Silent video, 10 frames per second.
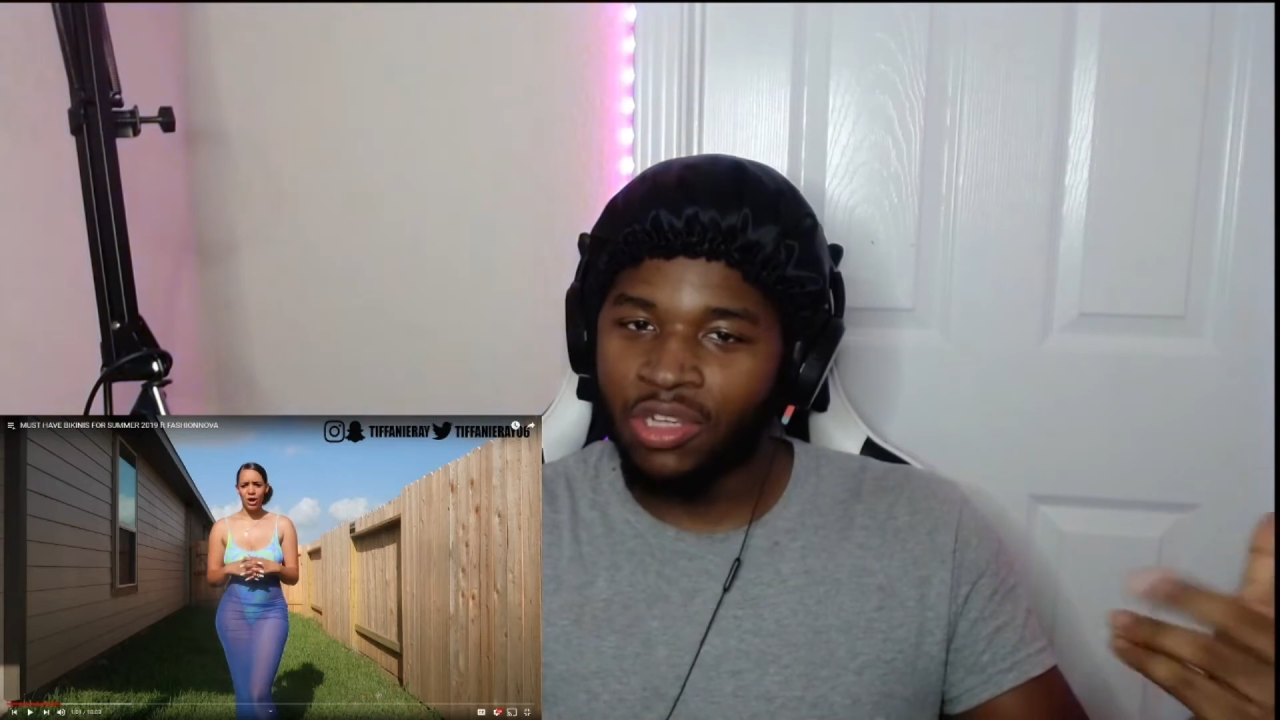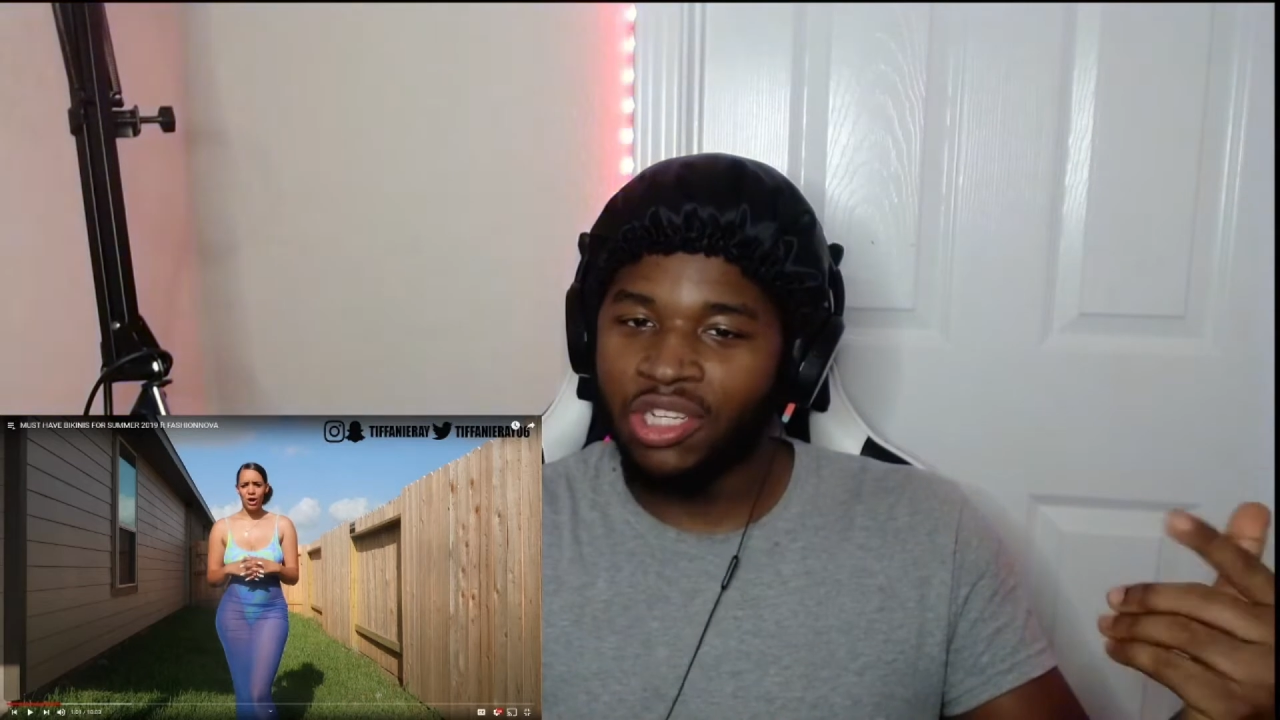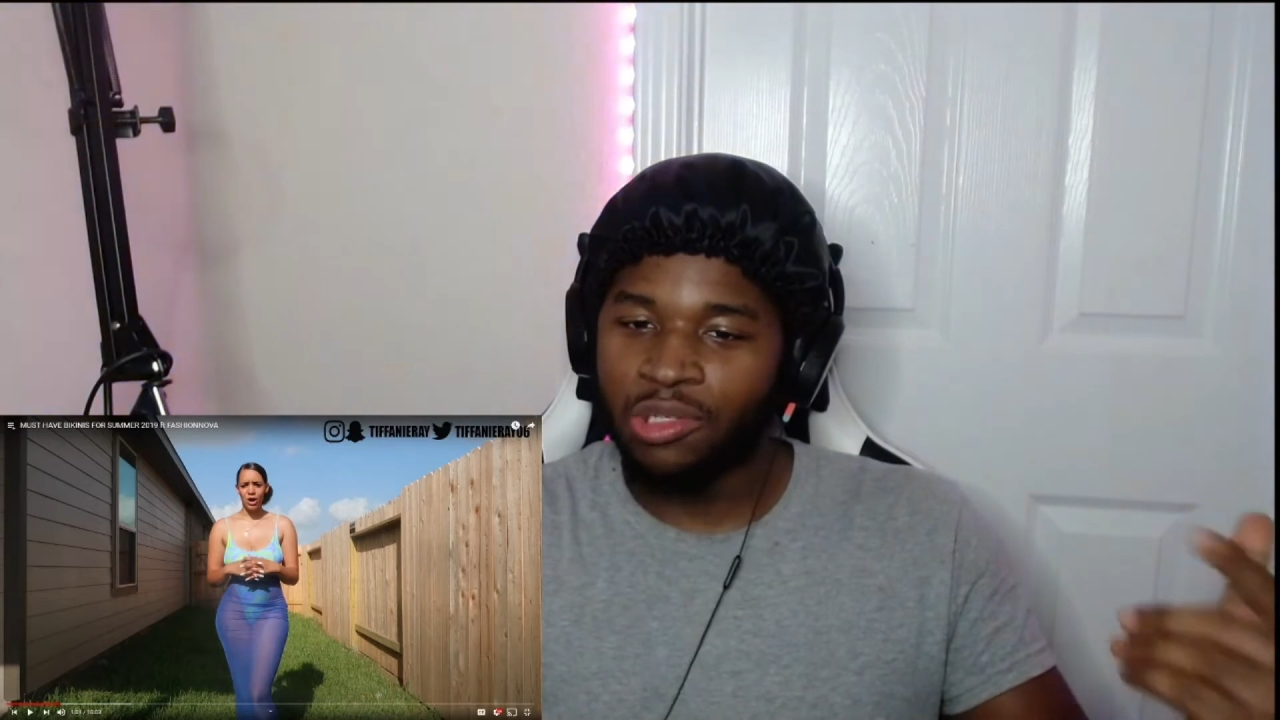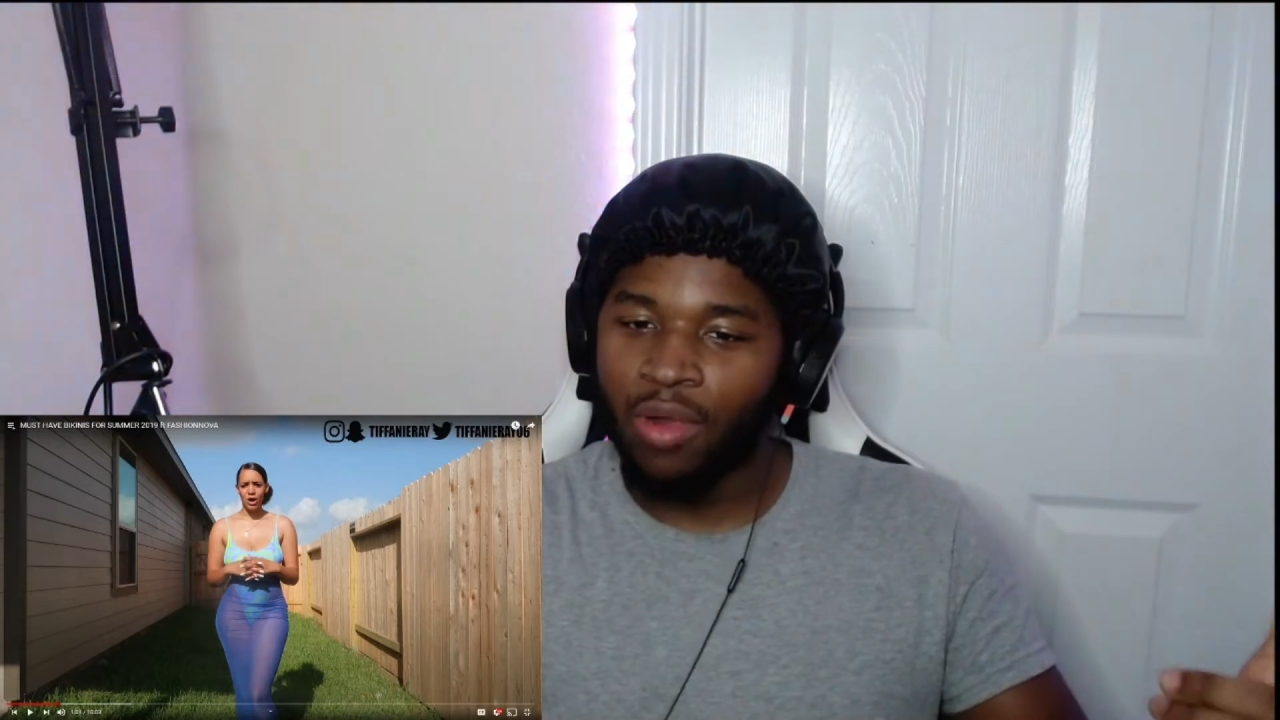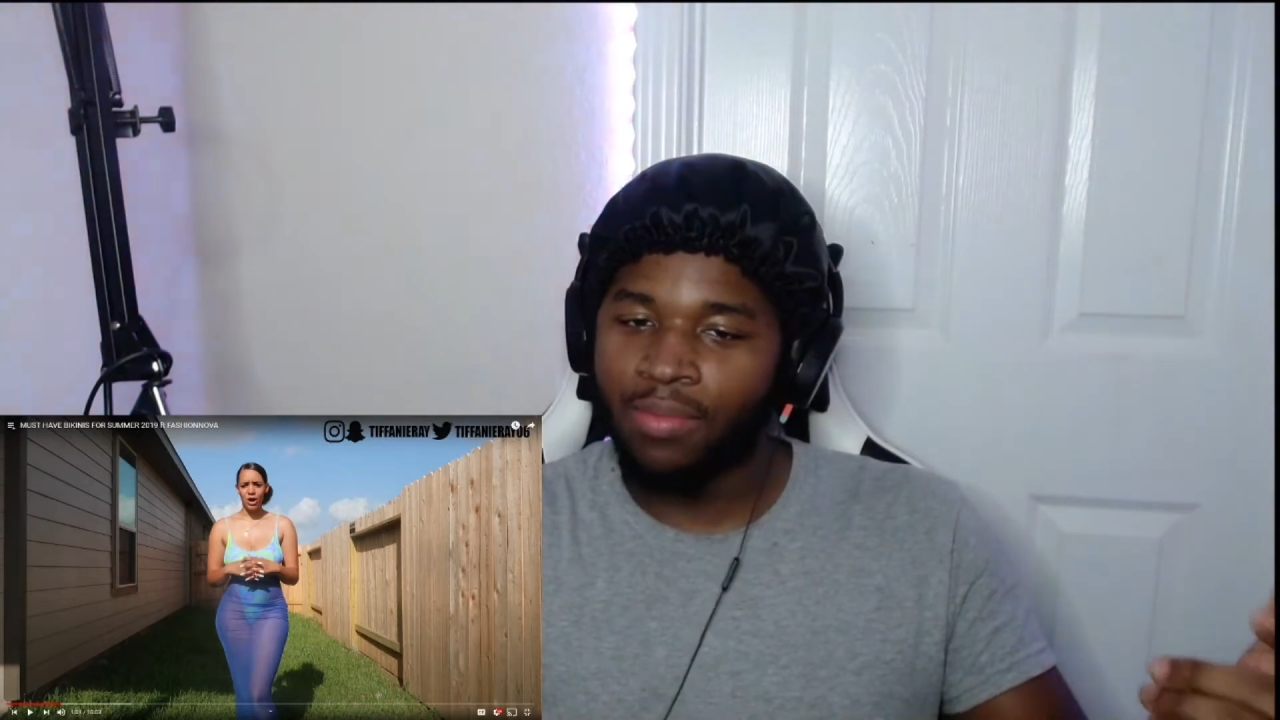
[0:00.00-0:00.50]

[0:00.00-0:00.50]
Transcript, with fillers: dropped